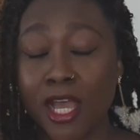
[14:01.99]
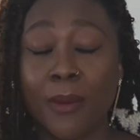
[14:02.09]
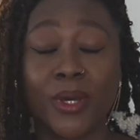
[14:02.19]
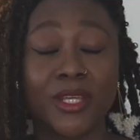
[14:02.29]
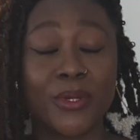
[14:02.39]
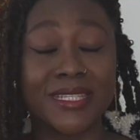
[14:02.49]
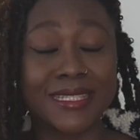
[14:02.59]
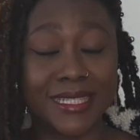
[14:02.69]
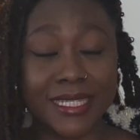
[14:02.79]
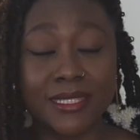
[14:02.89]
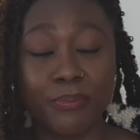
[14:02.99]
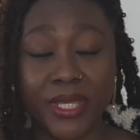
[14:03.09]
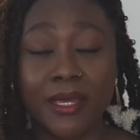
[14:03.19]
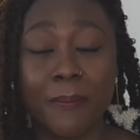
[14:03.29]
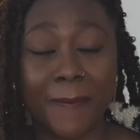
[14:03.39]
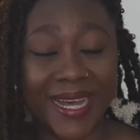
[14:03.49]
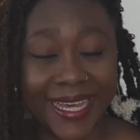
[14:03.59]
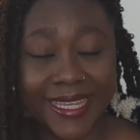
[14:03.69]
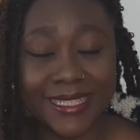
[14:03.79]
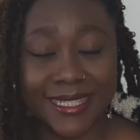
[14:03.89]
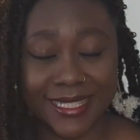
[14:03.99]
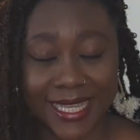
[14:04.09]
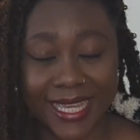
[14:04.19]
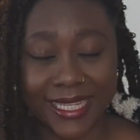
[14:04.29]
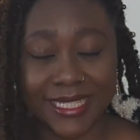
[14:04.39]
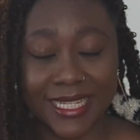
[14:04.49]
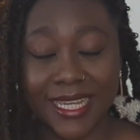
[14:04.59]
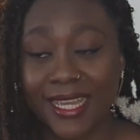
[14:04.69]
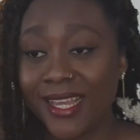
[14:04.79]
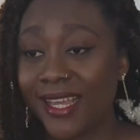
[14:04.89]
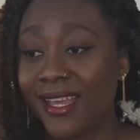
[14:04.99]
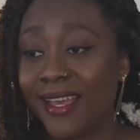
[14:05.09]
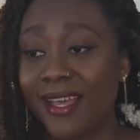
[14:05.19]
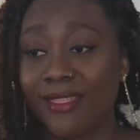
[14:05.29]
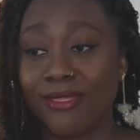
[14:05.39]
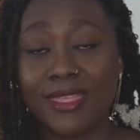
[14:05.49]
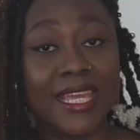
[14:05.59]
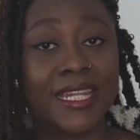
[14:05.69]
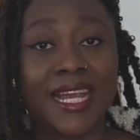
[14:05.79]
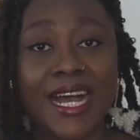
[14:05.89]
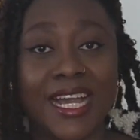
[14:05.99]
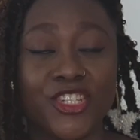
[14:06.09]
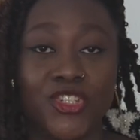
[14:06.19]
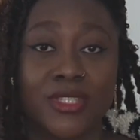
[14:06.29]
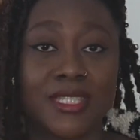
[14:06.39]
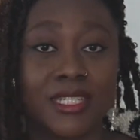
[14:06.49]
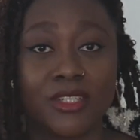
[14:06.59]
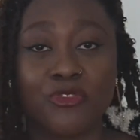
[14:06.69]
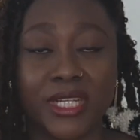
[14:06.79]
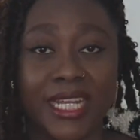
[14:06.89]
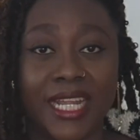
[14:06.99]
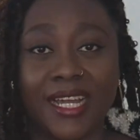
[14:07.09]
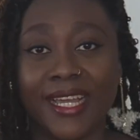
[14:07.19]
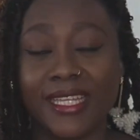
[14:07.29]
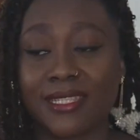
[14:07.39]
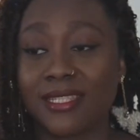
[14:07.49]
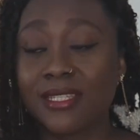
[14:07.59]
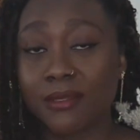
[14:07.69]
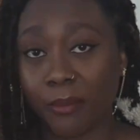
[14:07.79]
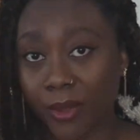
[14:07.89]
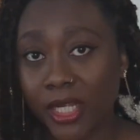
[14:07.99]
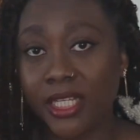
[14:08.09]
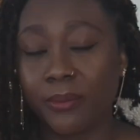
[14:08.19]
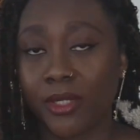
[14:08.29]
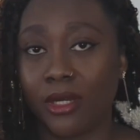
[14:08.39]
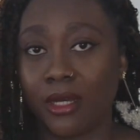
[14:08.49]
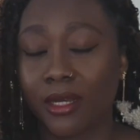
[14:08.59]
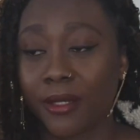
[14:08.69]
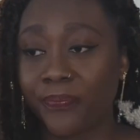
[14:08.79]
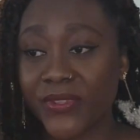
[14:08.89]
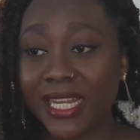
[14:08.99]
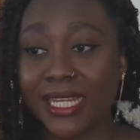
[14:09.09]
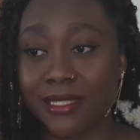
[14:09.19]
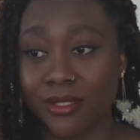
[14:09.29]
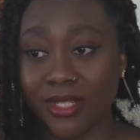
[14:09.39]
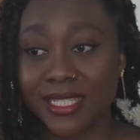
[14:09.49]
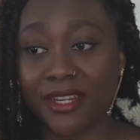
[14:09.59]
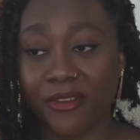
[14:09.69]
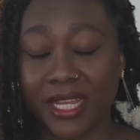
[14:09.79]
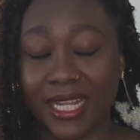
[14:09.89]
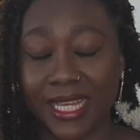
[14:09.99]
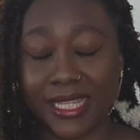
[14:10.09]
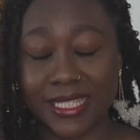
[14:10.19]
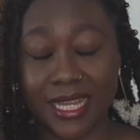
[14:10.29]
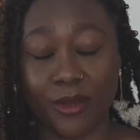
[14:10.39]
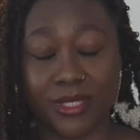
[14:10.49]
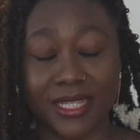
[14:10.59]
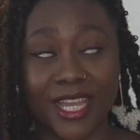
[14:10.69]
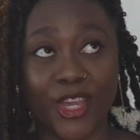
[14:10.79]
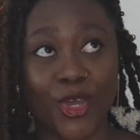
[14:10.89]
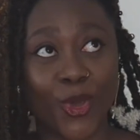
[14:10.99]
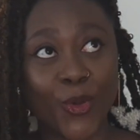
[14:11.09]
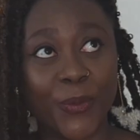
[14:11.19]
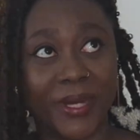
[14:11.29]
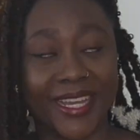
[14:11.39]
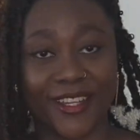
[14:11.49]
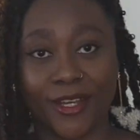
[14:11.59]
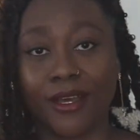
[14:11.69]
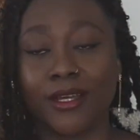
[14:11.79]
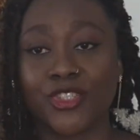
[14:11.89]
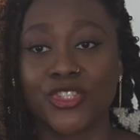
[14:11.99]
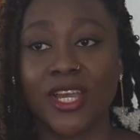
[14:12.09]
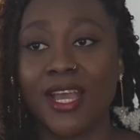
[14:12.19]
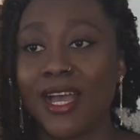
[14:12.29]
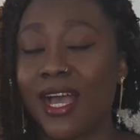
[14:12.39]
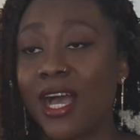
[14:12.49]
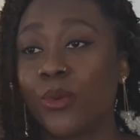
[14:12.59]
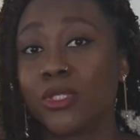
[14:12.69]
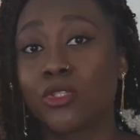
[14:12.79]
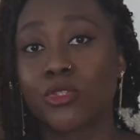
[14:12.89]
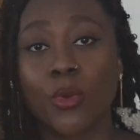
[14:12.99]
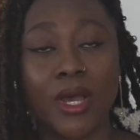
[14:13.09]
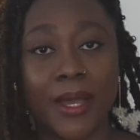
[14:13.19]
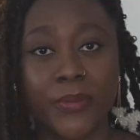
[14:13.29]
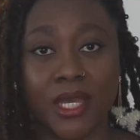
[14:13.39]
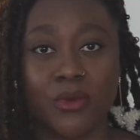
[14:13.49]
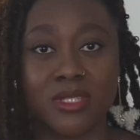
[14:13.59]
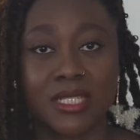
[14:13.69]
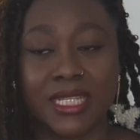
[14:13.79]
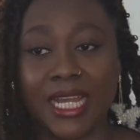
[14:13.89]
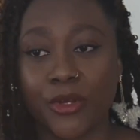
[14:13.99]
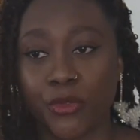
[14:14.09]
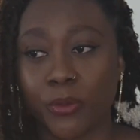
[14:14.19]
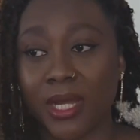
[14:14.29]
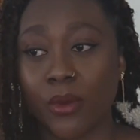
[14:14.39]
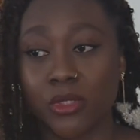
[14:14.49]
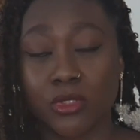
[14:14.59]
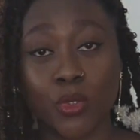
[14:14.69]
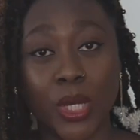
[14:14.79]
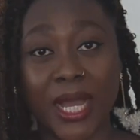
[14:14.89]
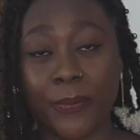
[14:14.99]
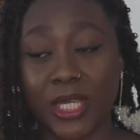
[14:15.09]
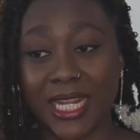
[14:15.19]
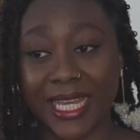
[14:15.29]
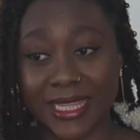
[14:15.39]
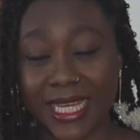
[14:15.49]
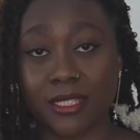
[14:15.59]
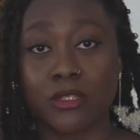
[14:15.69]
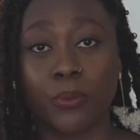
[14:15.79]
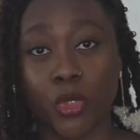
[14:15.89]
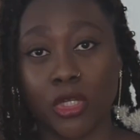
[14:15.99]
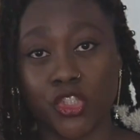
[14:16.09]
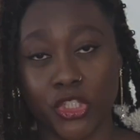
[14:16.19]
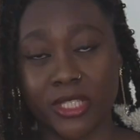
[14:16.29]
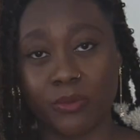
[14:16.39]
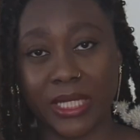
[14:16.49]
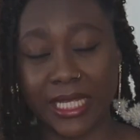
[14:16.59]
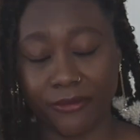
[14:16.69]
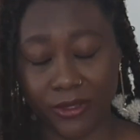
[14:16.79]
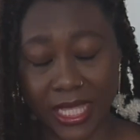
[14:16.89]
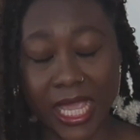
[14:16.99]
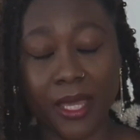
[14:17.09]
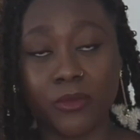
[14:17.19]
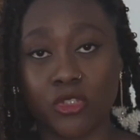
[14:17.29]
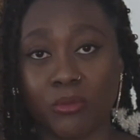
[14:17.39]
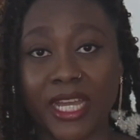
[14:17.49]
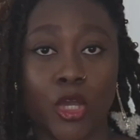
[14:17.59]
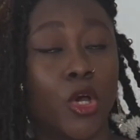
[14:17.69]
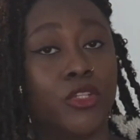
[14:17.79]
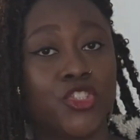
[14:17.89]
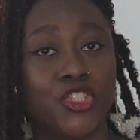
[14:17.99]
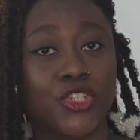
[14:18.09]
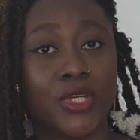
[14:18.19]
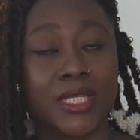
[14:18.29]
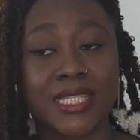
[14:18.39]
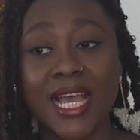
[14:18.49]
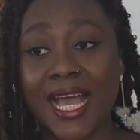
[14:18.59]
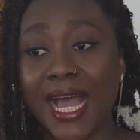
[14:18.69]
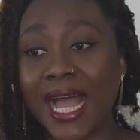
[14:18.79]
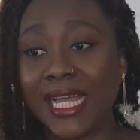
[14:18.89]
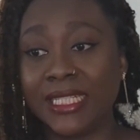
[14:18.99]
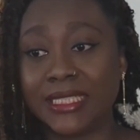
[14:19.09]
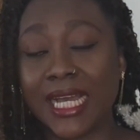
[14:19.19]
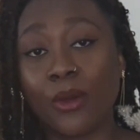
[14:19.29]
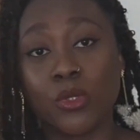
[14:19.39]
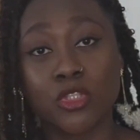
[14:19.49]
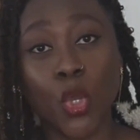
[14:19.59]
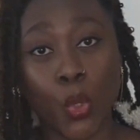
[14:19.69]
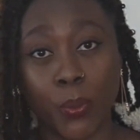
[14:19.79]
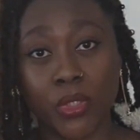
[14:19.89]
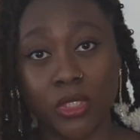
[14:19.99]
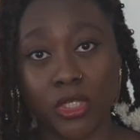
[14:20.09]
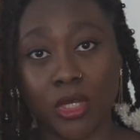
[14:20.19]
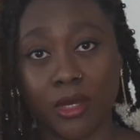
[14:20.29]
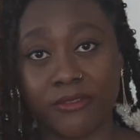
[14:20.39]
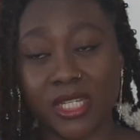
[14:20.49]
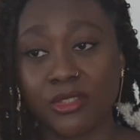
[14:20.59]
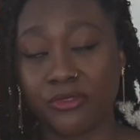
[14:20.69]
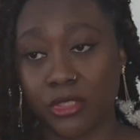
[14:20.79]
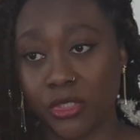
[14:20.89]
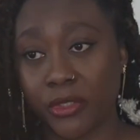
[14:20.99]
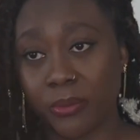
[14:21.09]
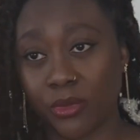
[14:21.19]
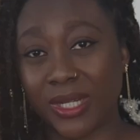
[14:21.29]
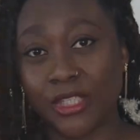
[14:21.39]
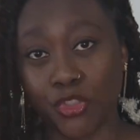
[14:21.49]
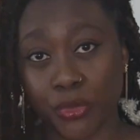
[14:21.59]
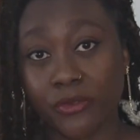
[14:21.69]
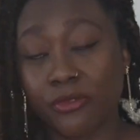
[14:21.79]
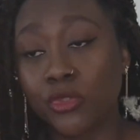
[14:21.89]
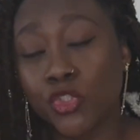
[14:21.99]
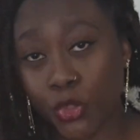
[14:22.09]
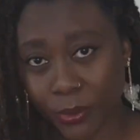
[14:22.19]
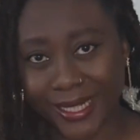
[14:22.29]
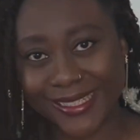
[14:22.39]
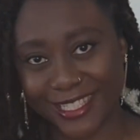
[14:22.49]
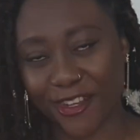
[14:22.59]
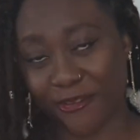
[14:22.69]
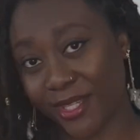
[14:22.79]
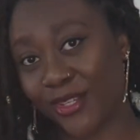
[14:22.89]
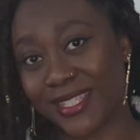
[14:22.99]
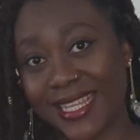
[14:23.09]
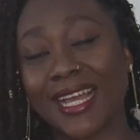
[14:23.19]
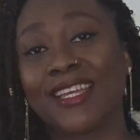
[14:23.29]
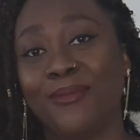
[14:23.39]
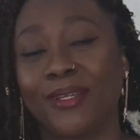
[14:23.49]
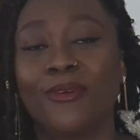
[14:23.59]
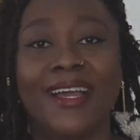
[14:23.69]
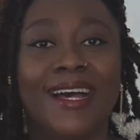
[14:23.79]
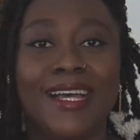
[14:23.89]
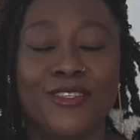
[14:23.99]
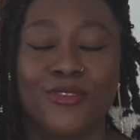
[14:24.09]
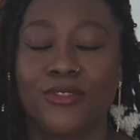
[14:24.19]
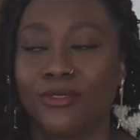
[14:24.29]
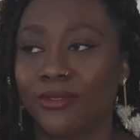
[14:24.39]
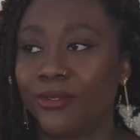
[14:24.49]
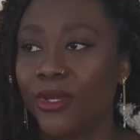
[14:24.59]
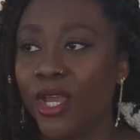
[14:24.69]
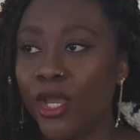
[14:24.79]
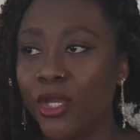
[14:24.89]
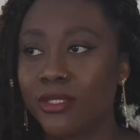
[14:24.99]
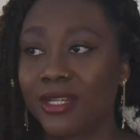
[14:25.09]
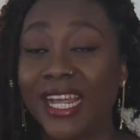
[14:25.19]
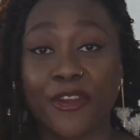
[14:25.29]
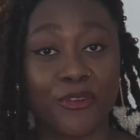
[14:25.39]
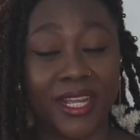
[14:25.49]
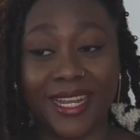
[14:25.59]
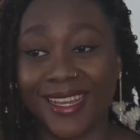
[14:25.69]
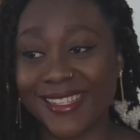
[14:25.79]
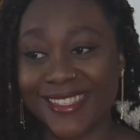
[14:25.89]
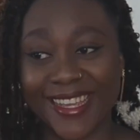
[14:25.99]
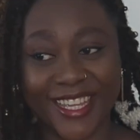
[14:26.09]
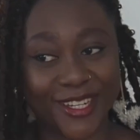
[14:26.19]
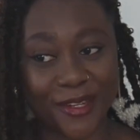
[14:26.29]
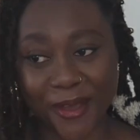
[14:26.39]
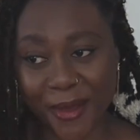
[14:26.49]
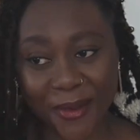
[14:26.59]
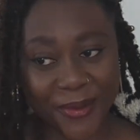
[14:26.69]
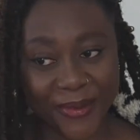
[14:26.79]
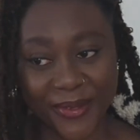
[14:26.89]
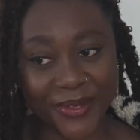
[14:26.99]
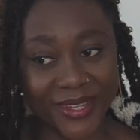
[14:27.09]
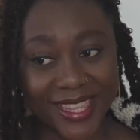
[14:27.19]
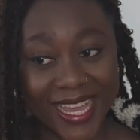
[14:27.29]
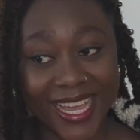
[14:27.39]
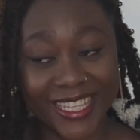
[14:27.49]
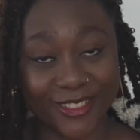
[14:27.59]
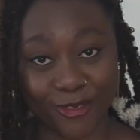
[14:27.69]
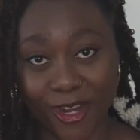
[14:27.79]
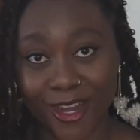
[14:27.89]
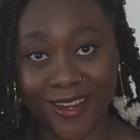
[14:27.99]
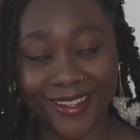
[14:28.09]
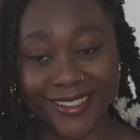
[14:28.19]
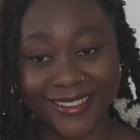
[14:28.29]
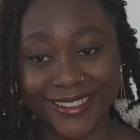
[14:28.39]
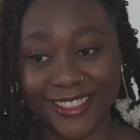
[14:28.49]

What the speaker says: But there was this big mindset thing that I just didn't realize, this money block. And as soon as I realized that, I was like, oh my gosh. I was so happy I was in that group. I was so happy like that subconscious belief came to my conscious, and I was open enough and vulnerable and truthful to myself, because that can be quite hard to do, to like realize like, no, that is wrong.